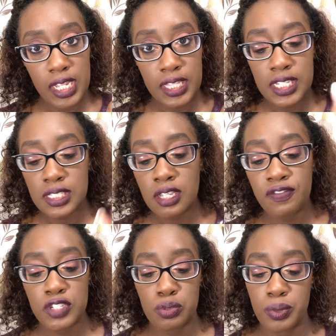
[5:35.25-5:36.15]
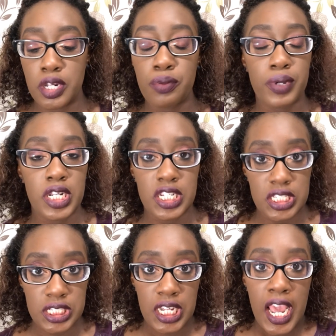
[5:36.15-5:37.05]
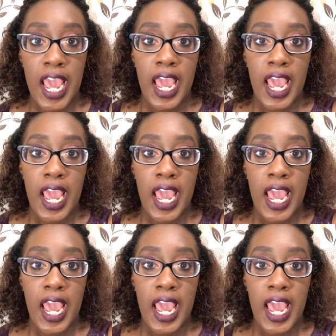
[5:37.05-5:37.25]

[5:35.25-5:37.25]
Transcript: this stuff is really, really good.